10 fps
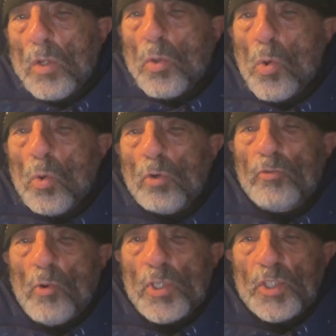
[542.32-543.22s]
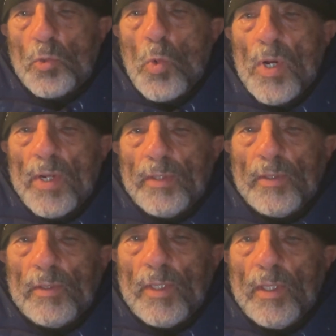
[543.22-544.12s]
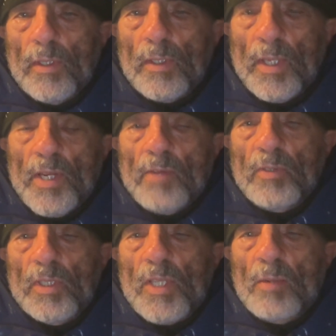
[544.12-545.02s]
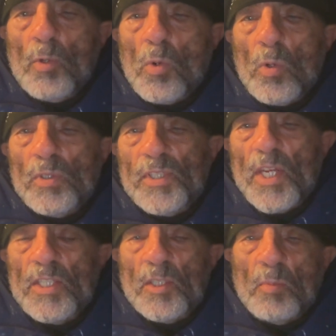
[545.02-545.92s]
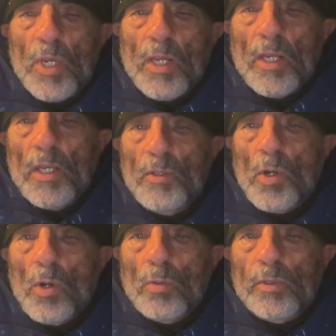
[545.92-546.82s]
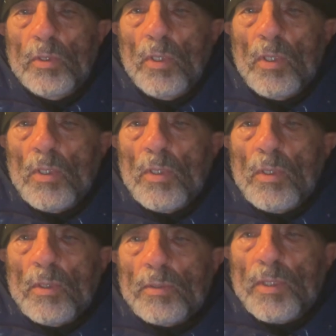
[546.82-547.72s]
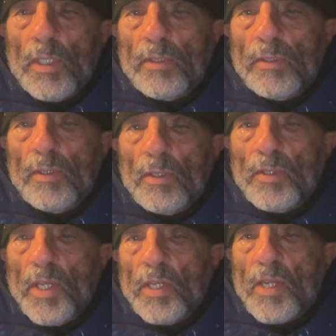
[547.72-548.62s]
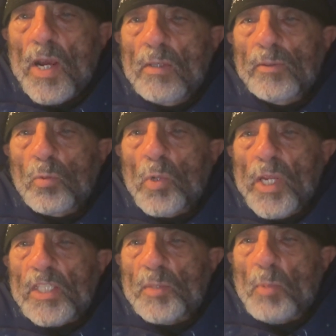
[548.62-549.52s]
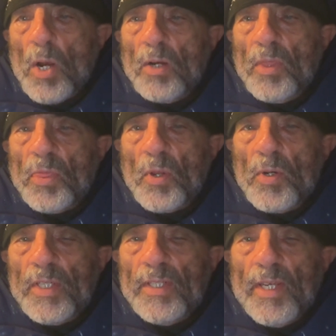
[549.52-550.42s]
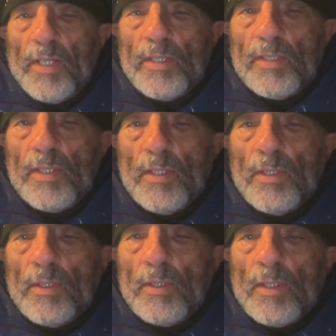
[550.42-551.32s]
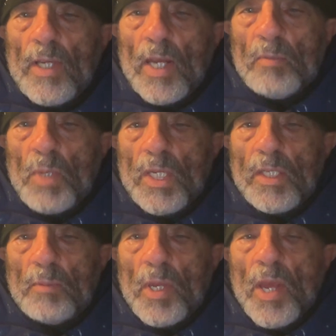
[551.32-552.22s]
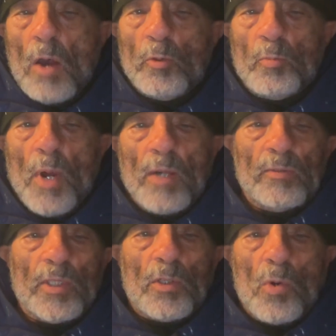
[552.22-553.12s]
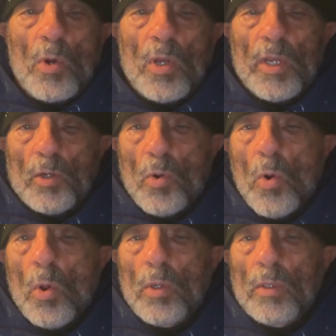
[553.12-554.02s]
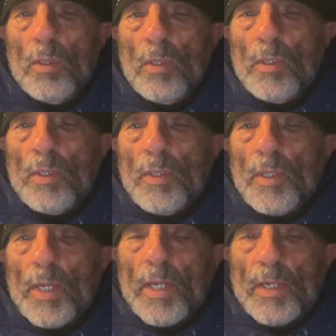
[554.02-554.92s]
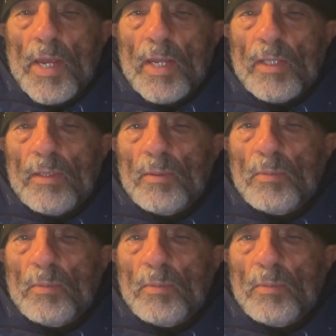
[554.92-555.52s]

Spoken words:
Google Voice One, and every time Google sends me a note that the account will expire in 30 days, I make an outbound a call, and I